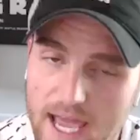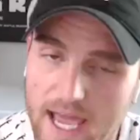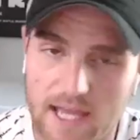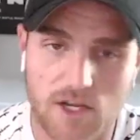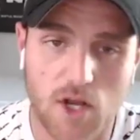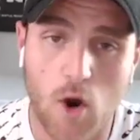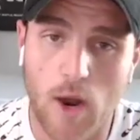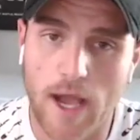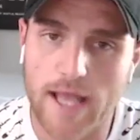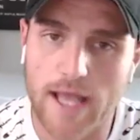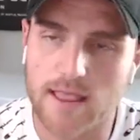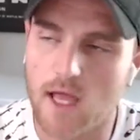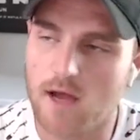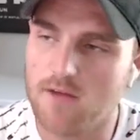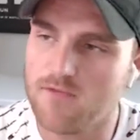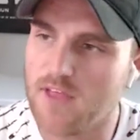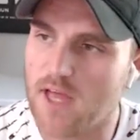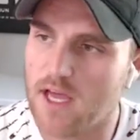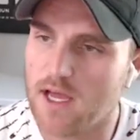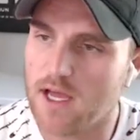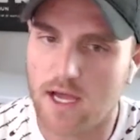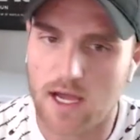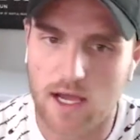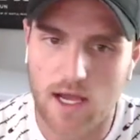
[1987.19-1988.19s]
And no, default,
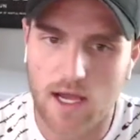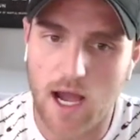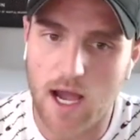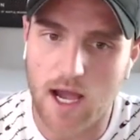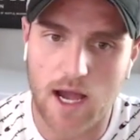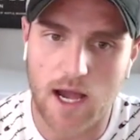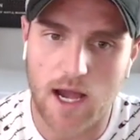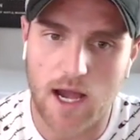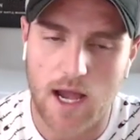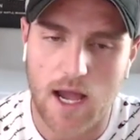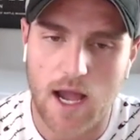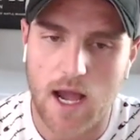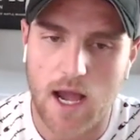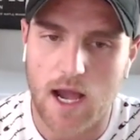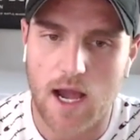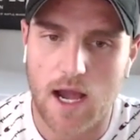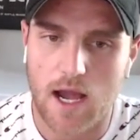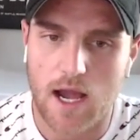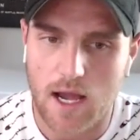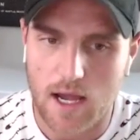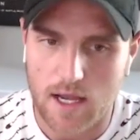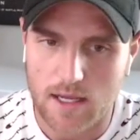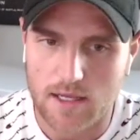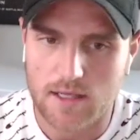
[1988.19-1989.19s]
you get a six pack and you
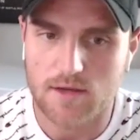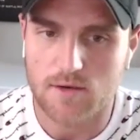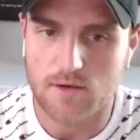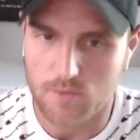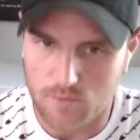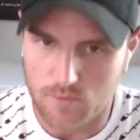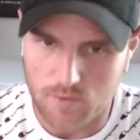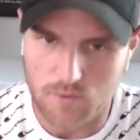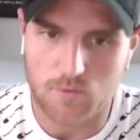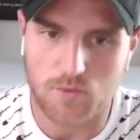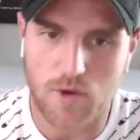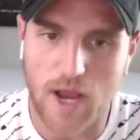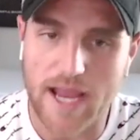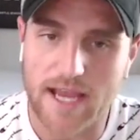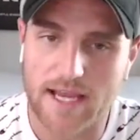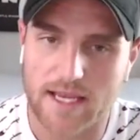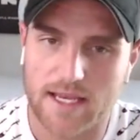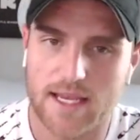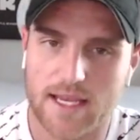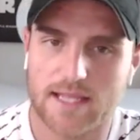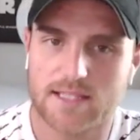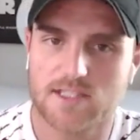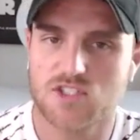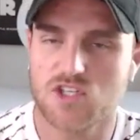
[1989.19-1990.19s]
get jacked, you know?
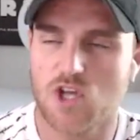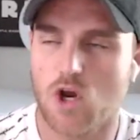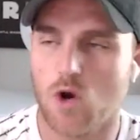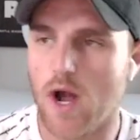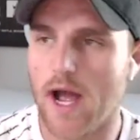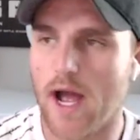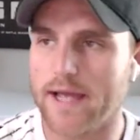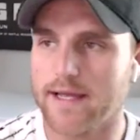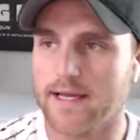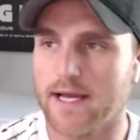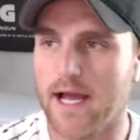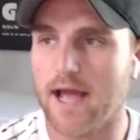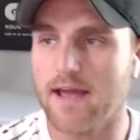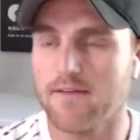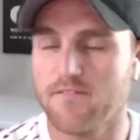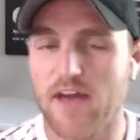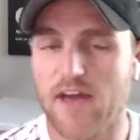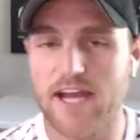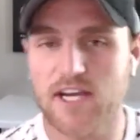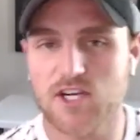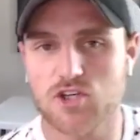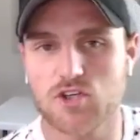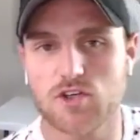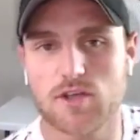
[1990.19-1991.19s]
Right. And so I, I've
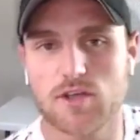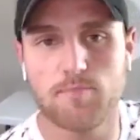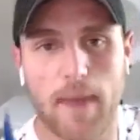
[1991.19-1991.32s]
actually